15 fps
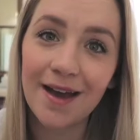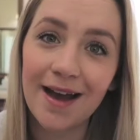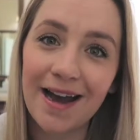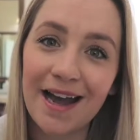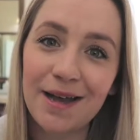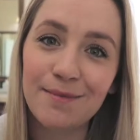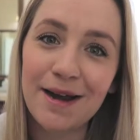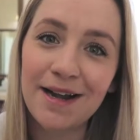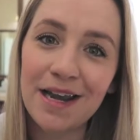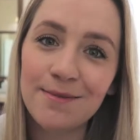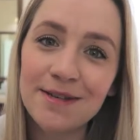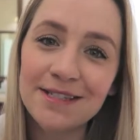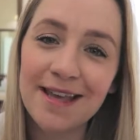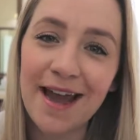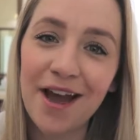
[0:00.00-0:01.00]
Hi, my
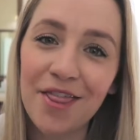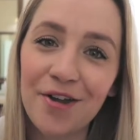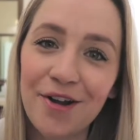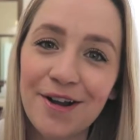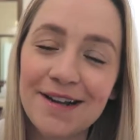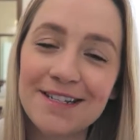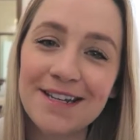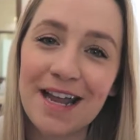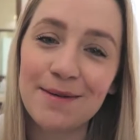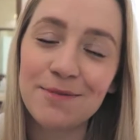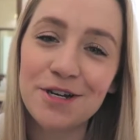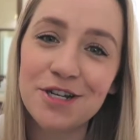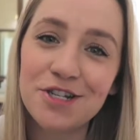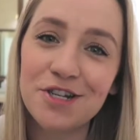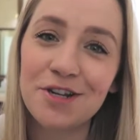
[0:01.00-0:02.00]
name is Catherine and today
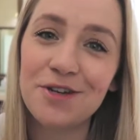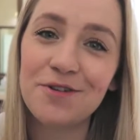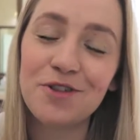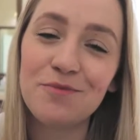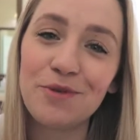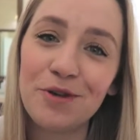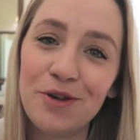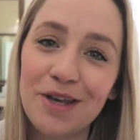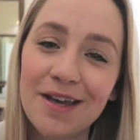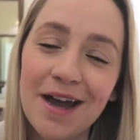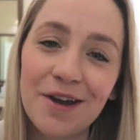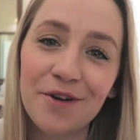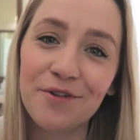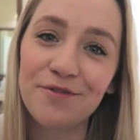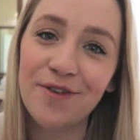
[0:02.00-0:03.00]
I'm going to show you the
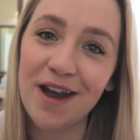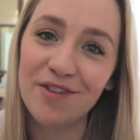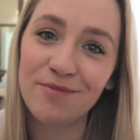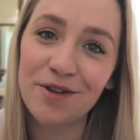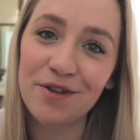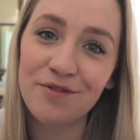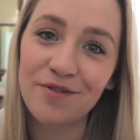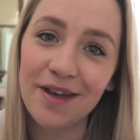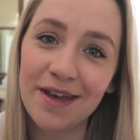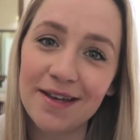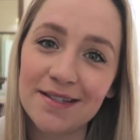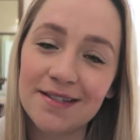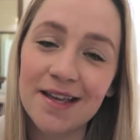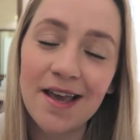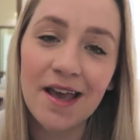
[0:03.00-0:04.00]
Beautycounter 5-minute
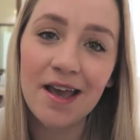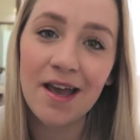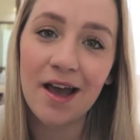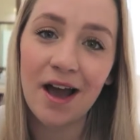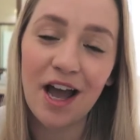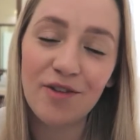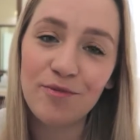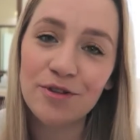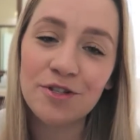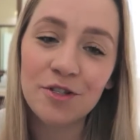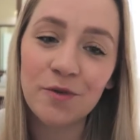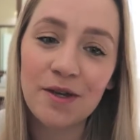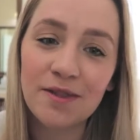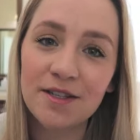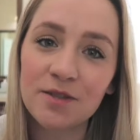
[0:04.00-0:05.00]
face. I've been
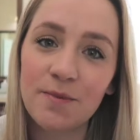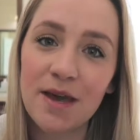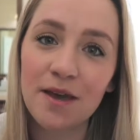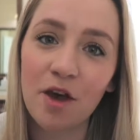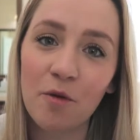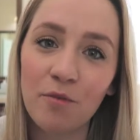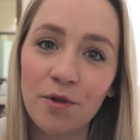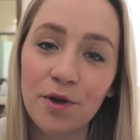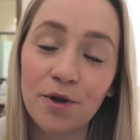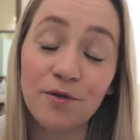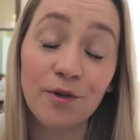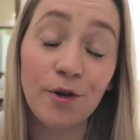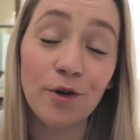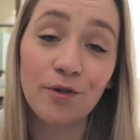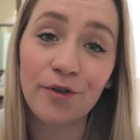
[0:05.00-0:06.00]
doing this makeup look
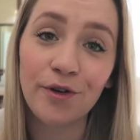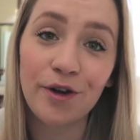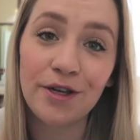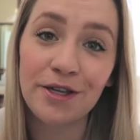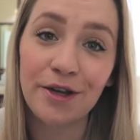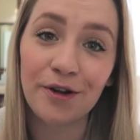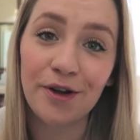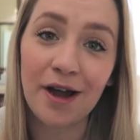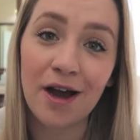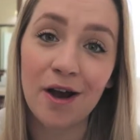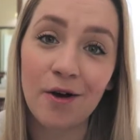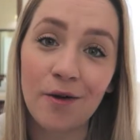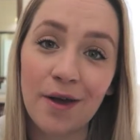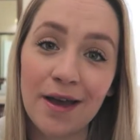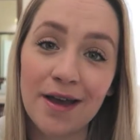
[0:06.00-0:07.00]
for over a year
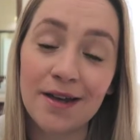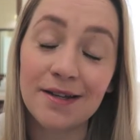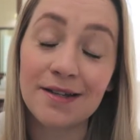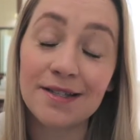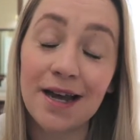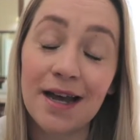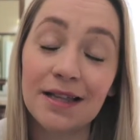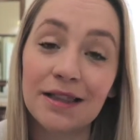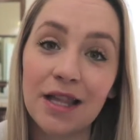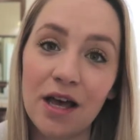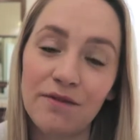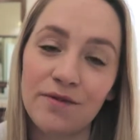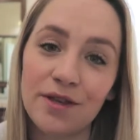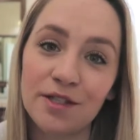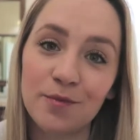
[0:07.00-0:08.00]
now and I
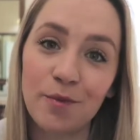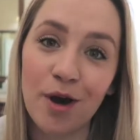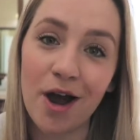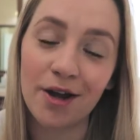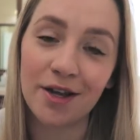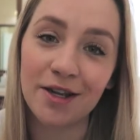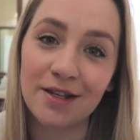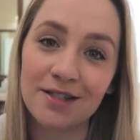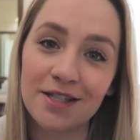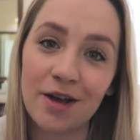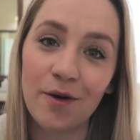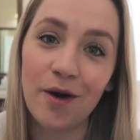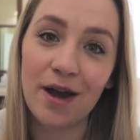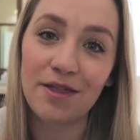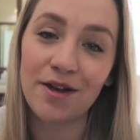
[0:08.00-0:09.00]
love these products,
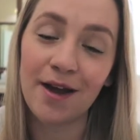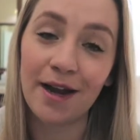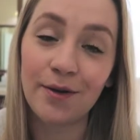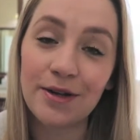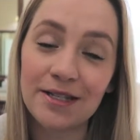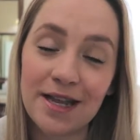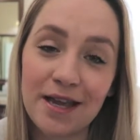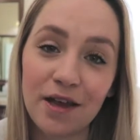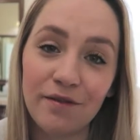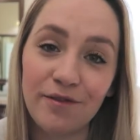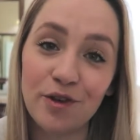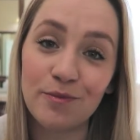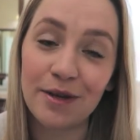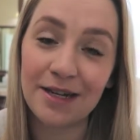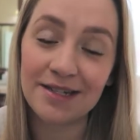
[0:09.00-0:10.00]
so I thought I would take a
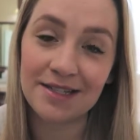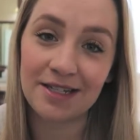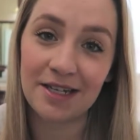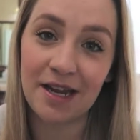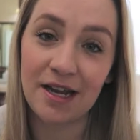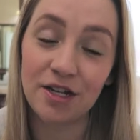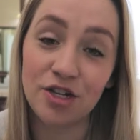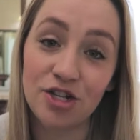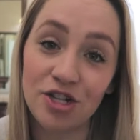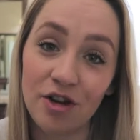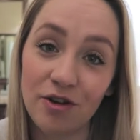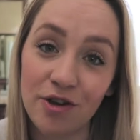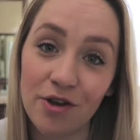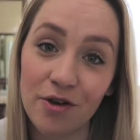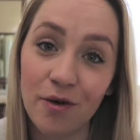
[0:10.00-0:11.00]
few minutes today to show
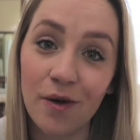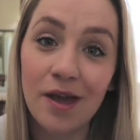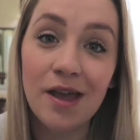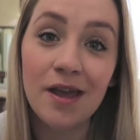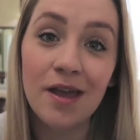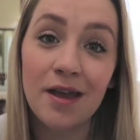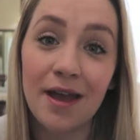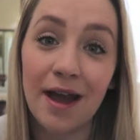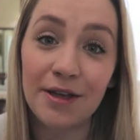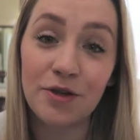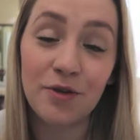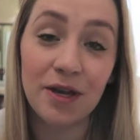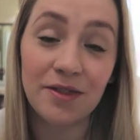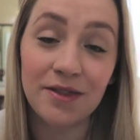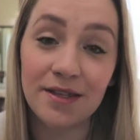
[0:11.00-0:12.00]
you how
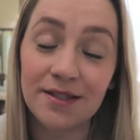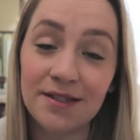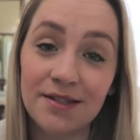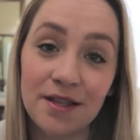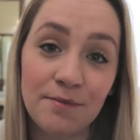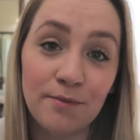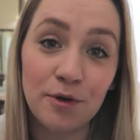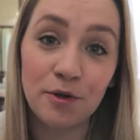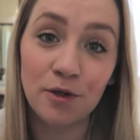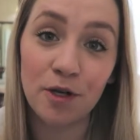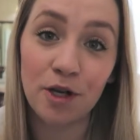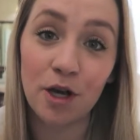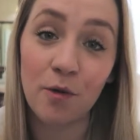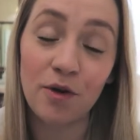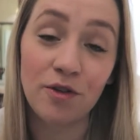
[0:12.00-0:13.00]
you get this simple
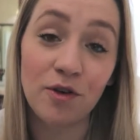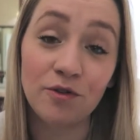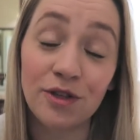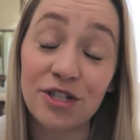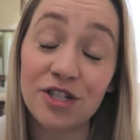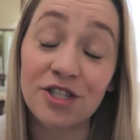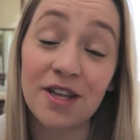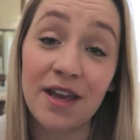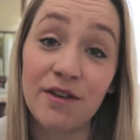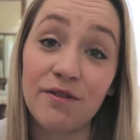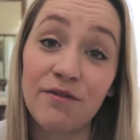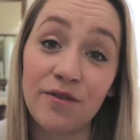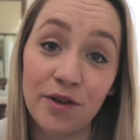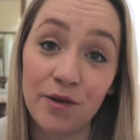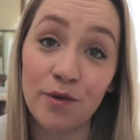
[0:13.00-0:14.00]
look with only just a
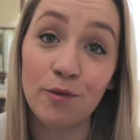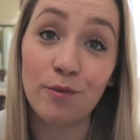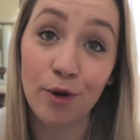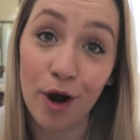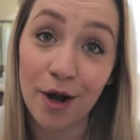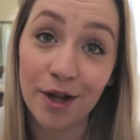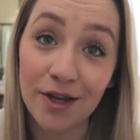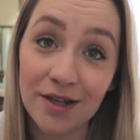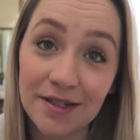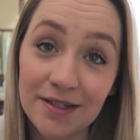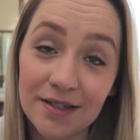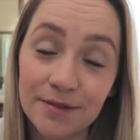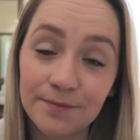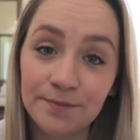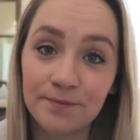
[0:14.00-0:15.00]
few
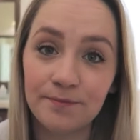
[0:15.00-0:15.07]
products.